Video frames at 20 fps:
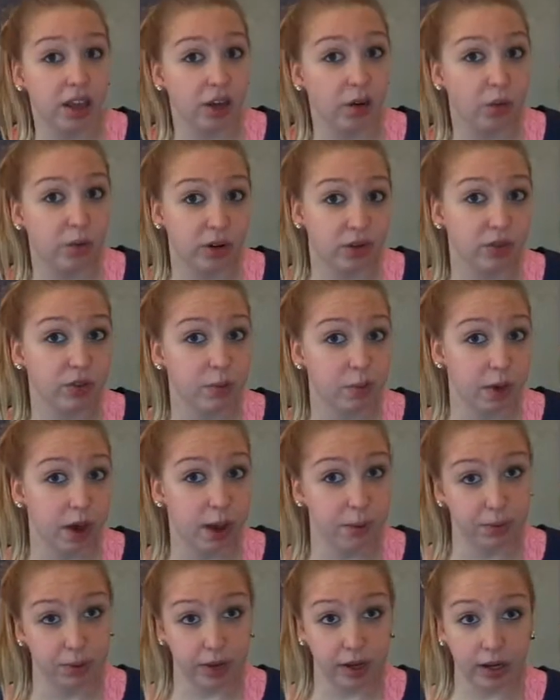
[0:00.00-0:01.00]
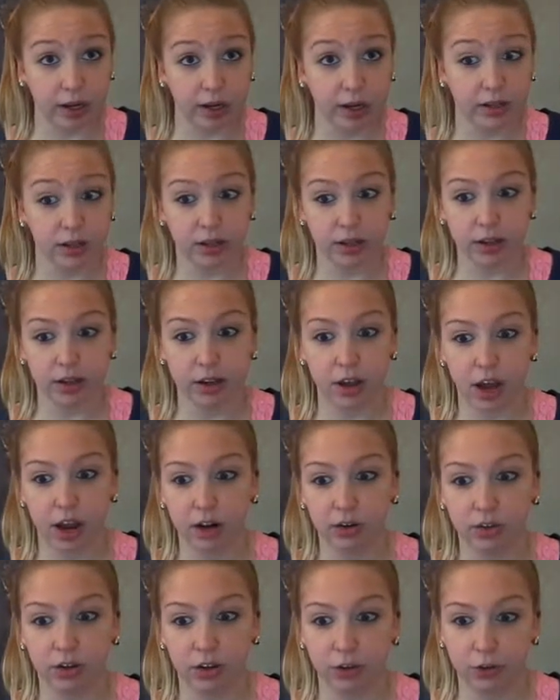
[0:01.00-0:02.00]
One Republic. I
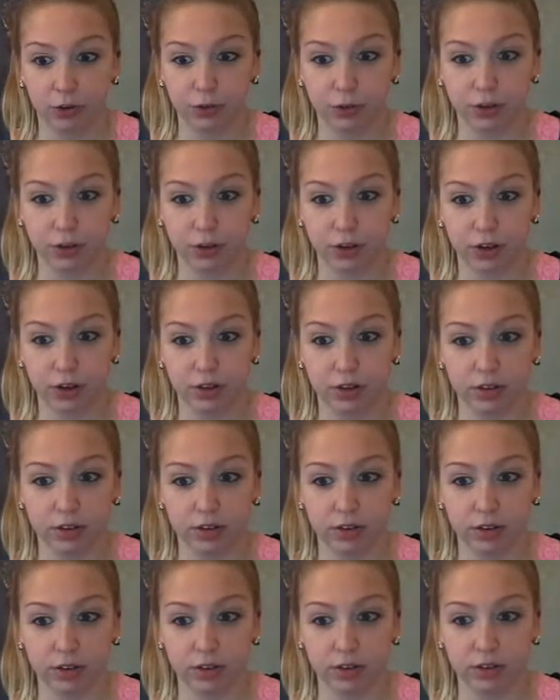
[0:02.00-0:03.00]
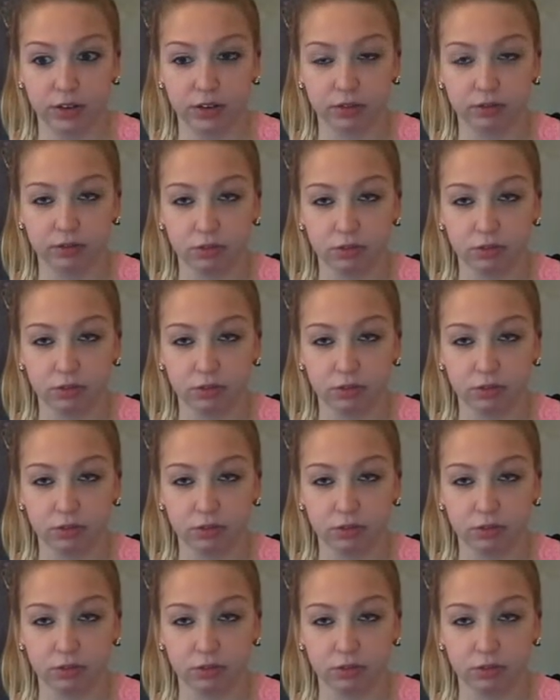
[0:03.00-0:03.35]
don't know if you consider